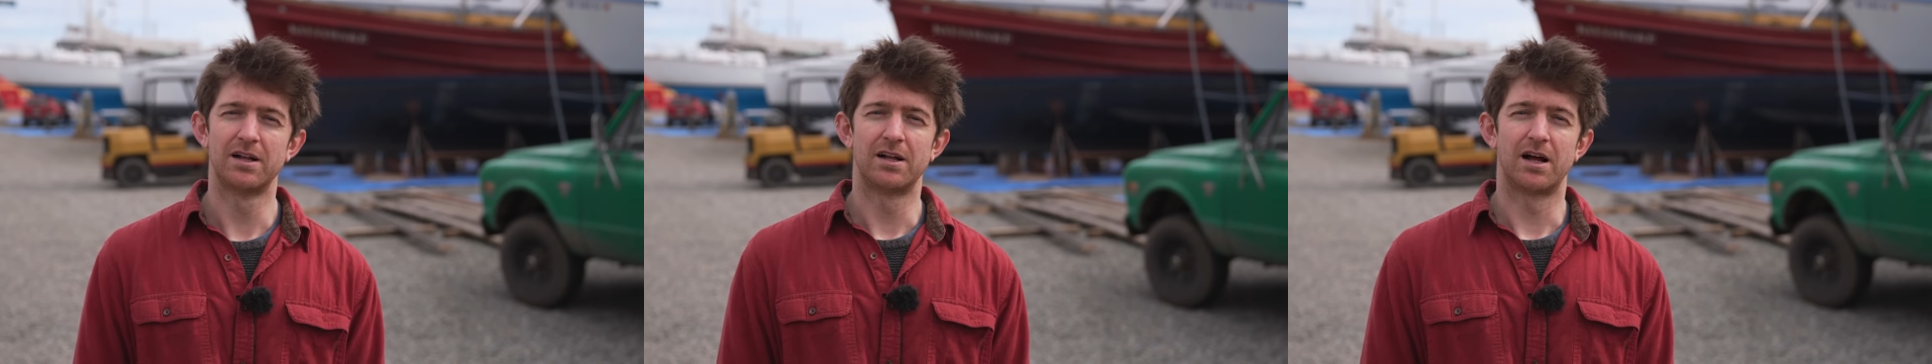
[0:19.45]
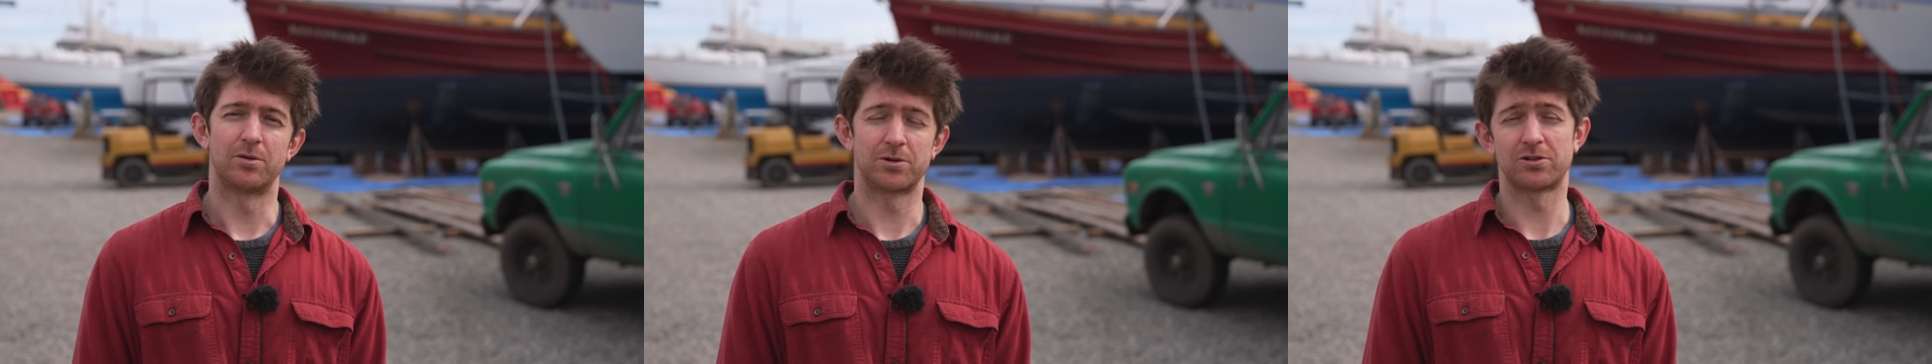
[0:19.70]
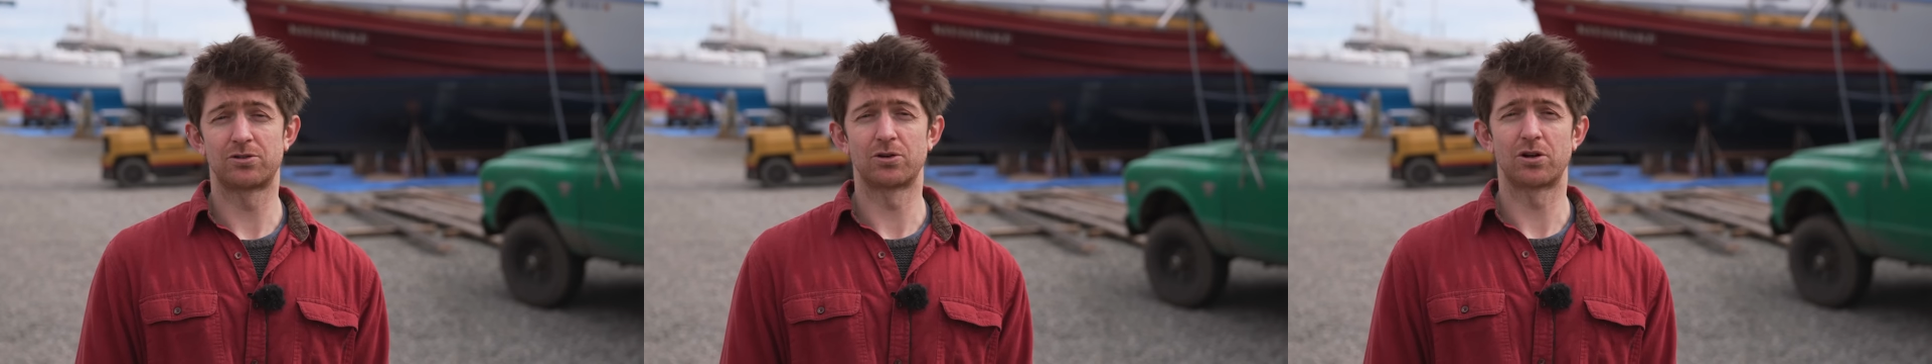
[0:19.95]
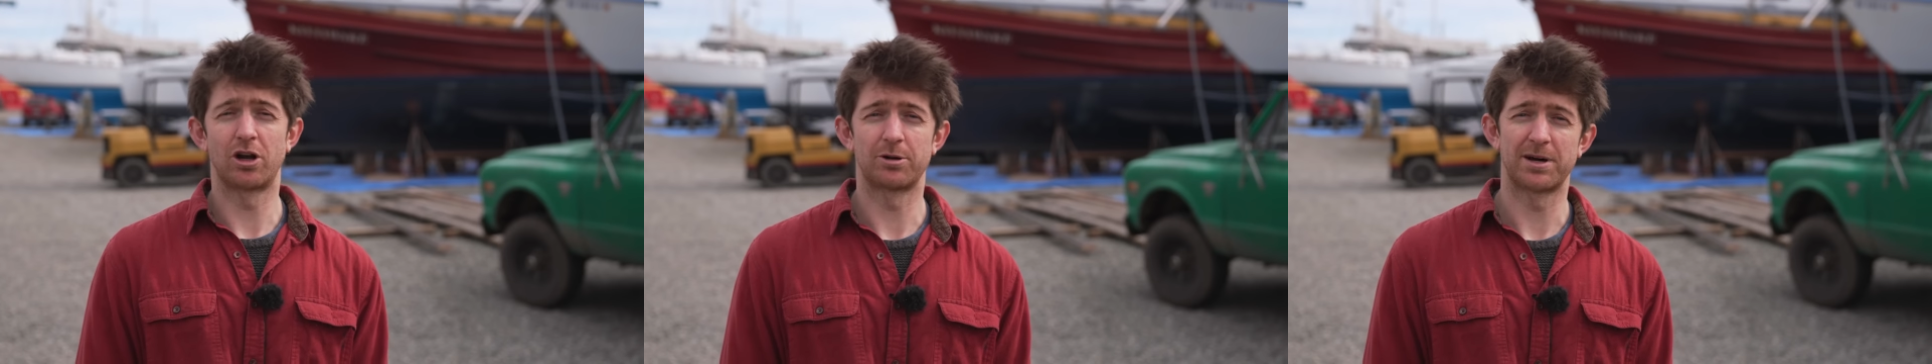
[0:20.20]
Uh, we're going to
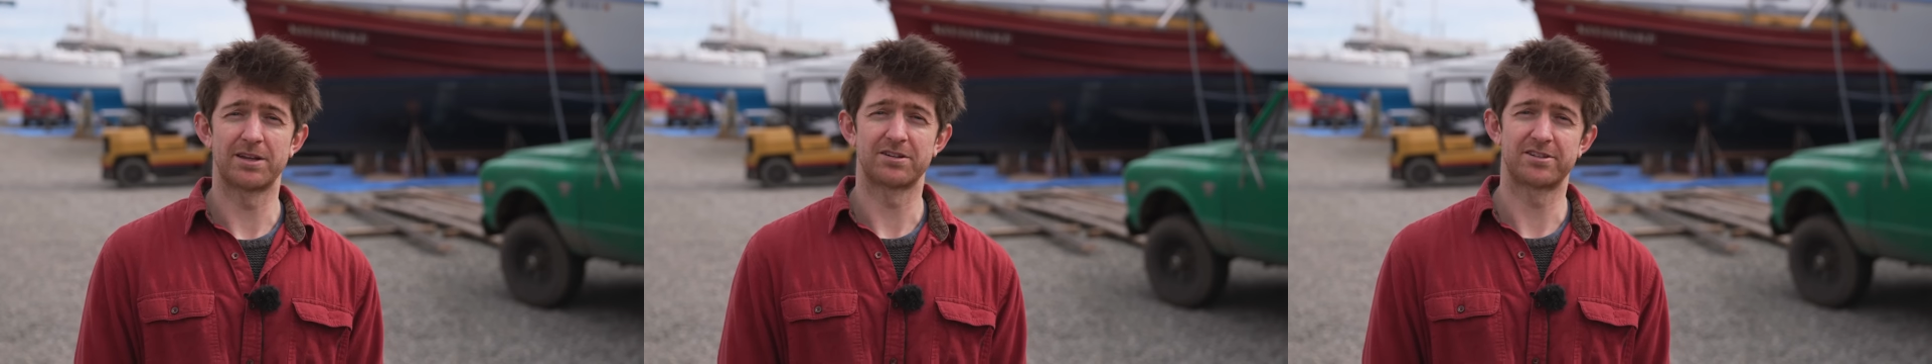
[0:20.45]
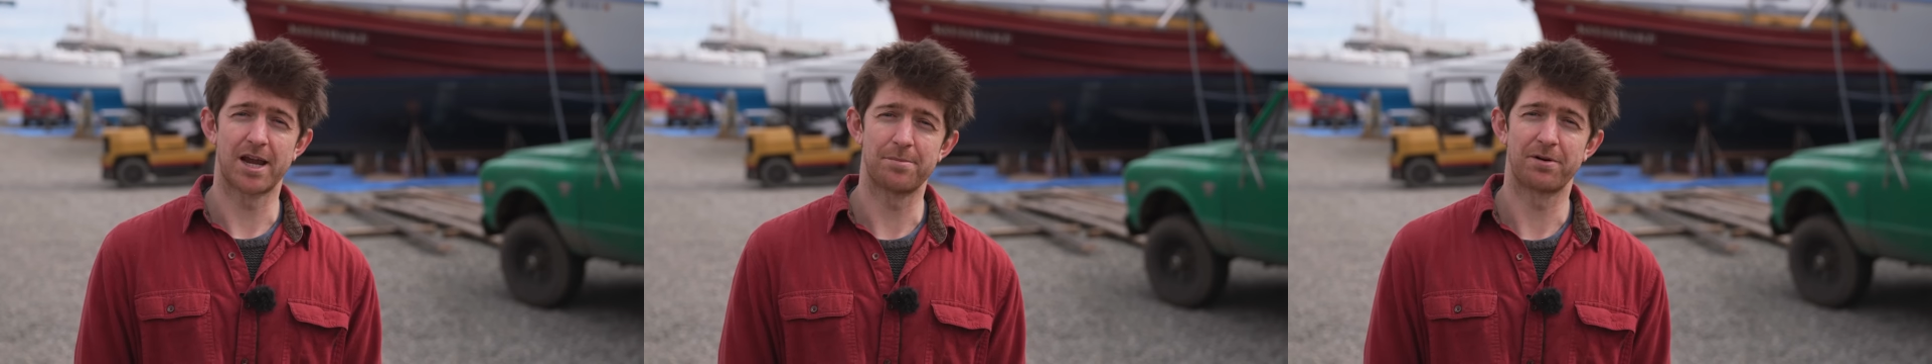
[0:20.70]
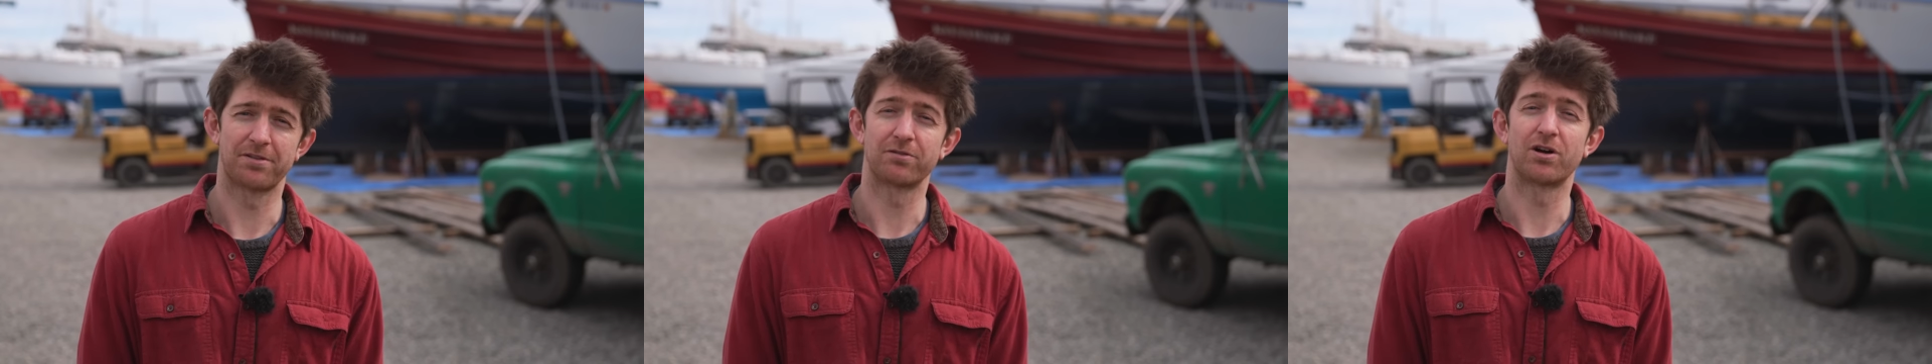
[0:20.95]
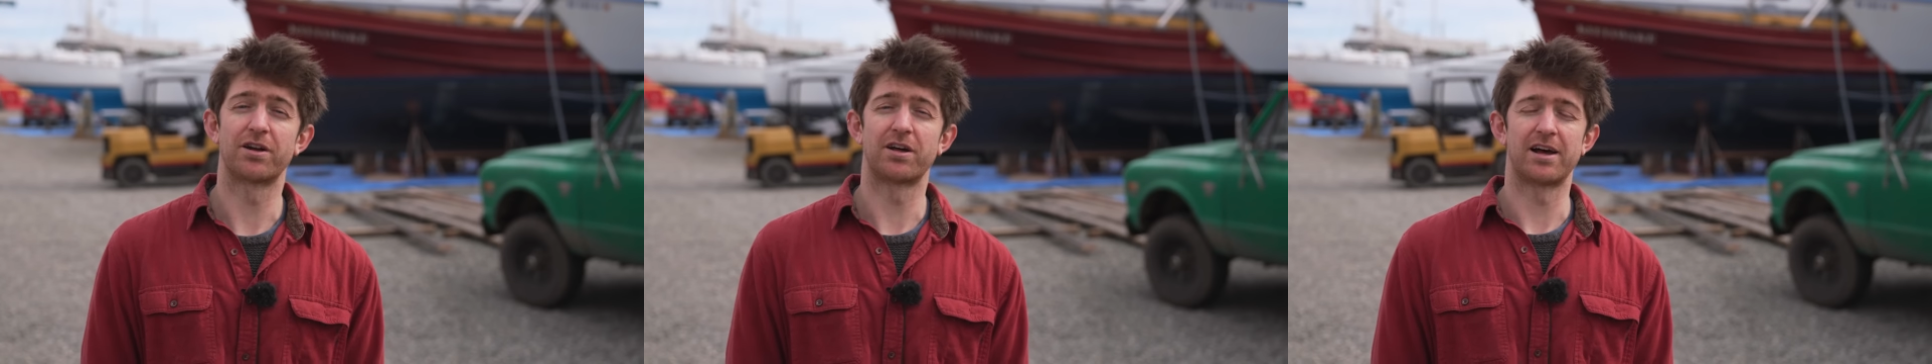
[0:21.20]
talk a lot about the shape of the
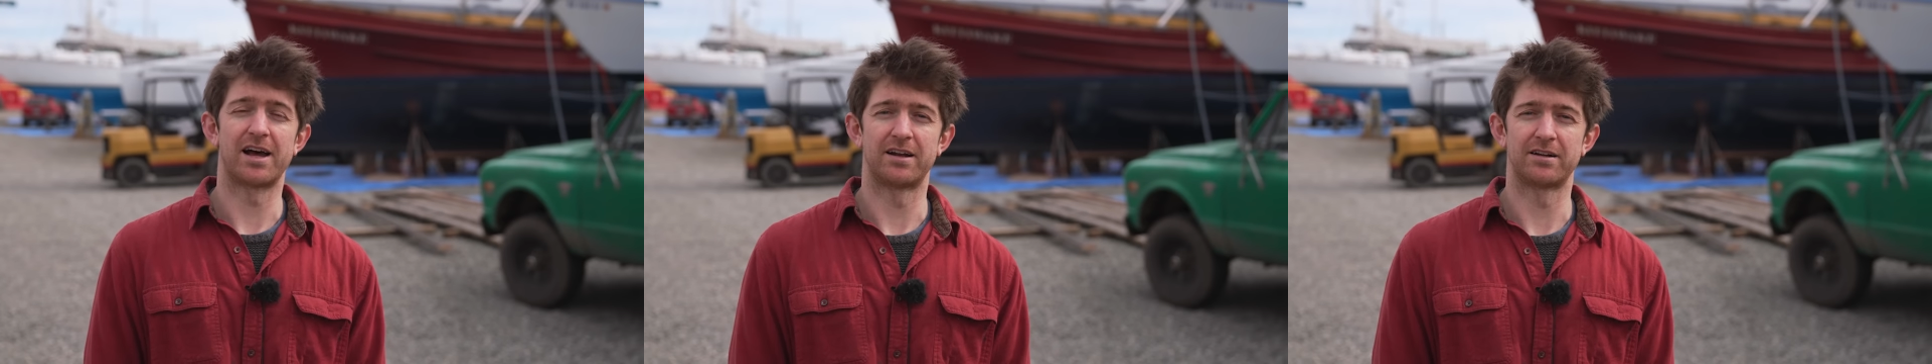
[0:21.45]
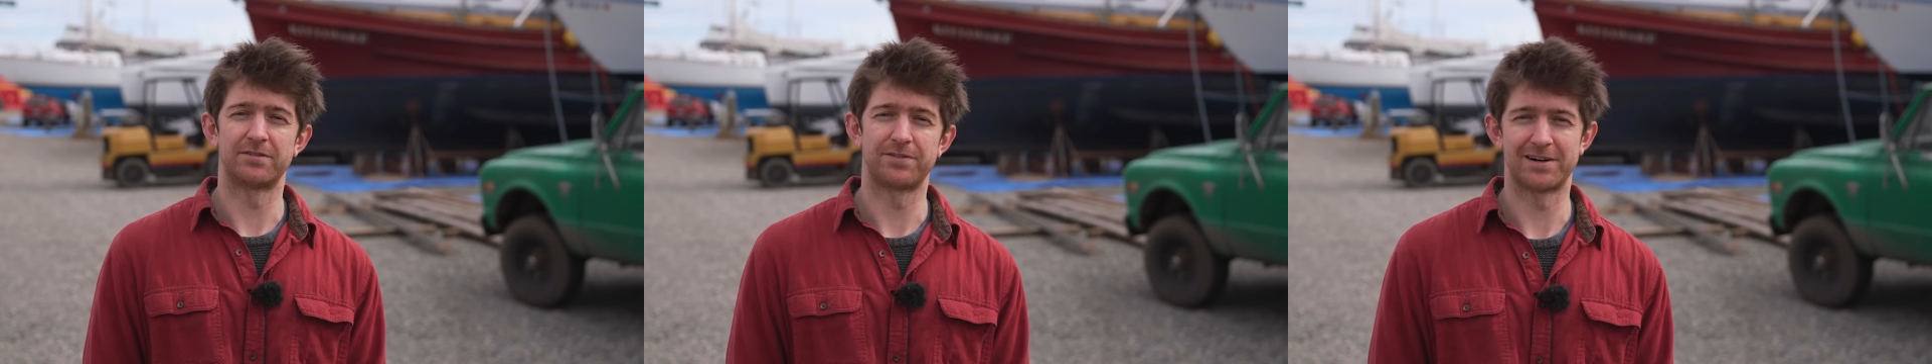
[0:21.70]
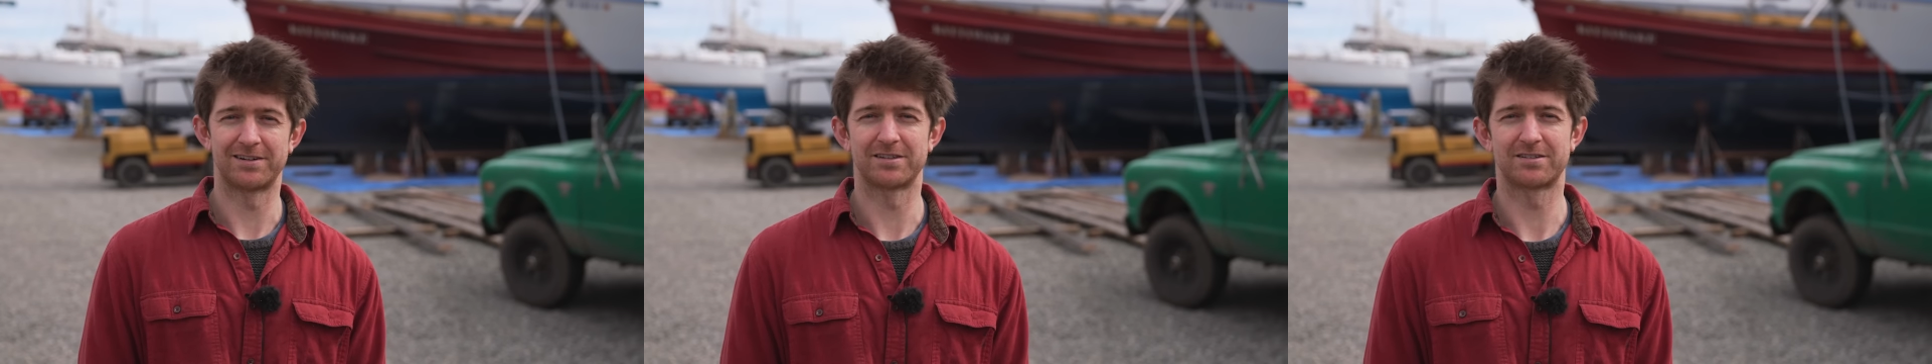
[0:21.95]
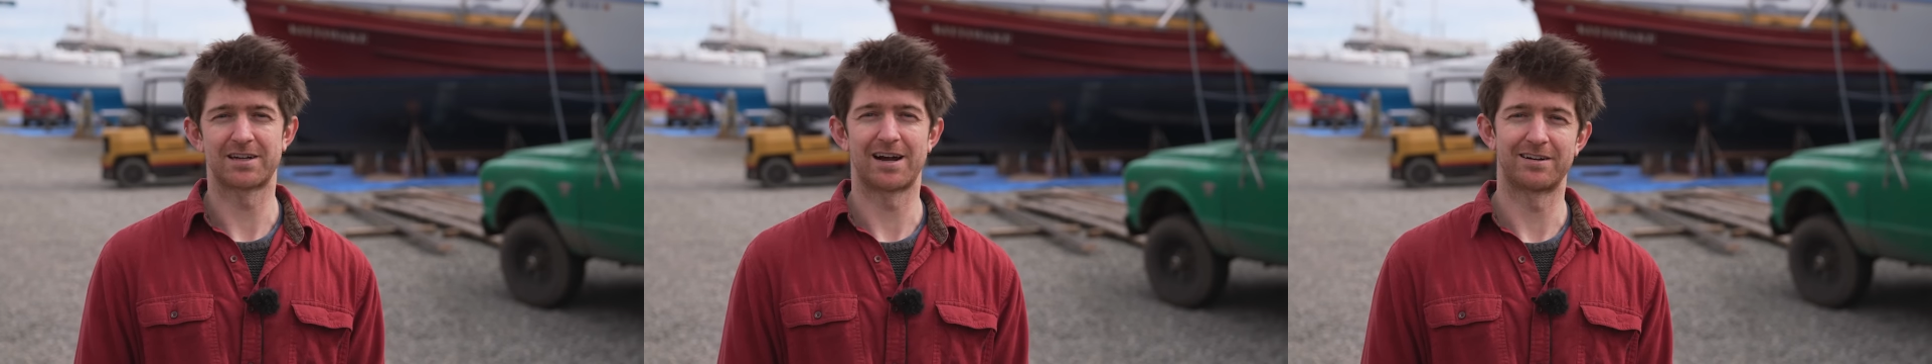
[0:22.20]
rudder and
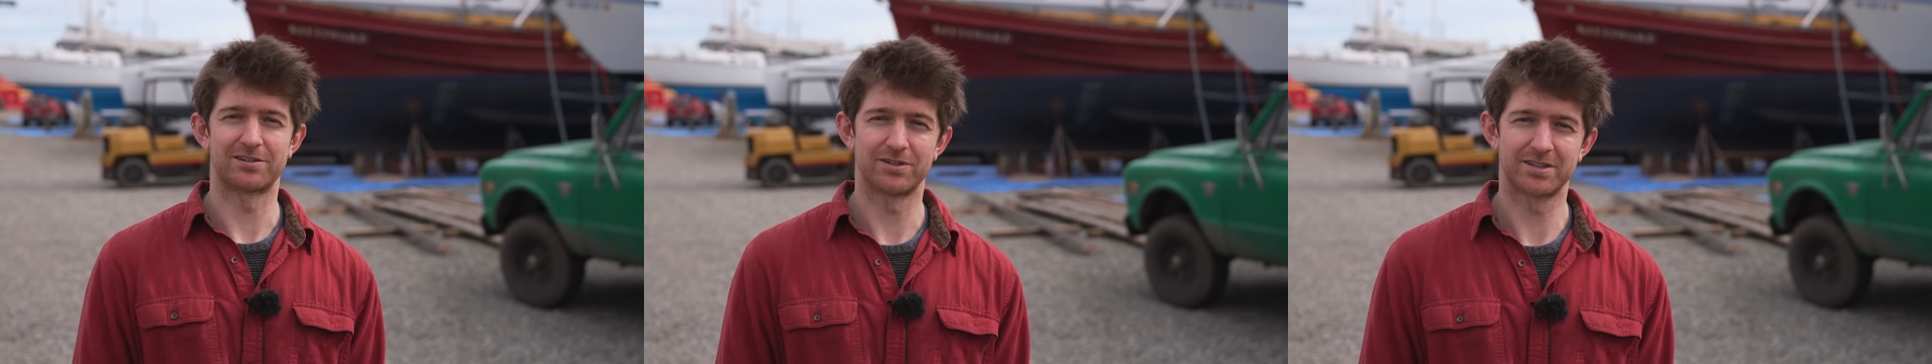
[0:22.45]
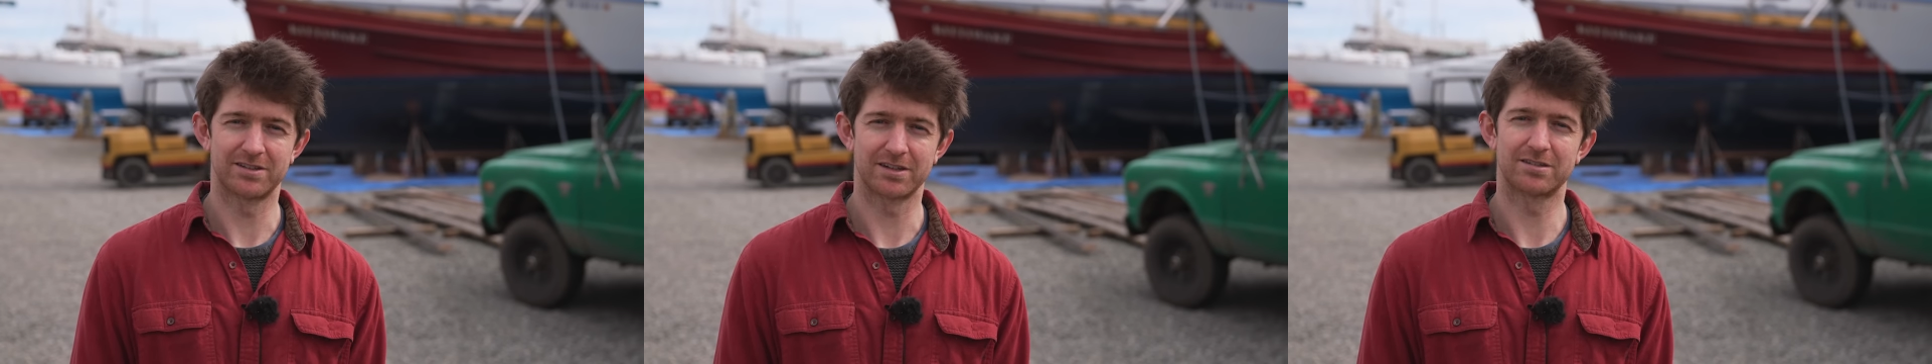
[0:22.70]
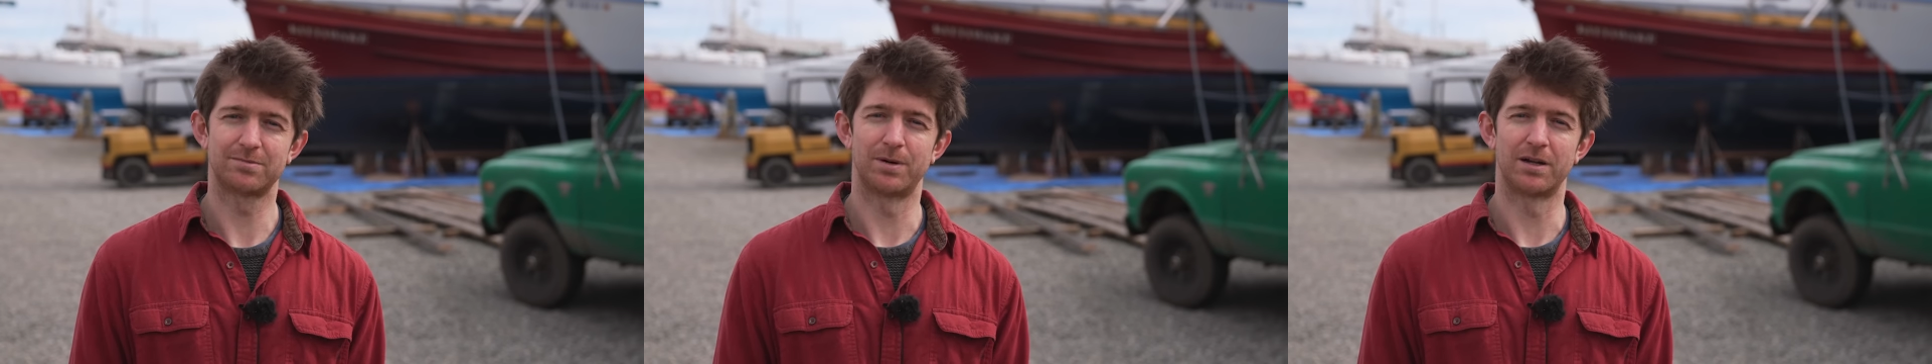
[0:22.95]
various characteristics,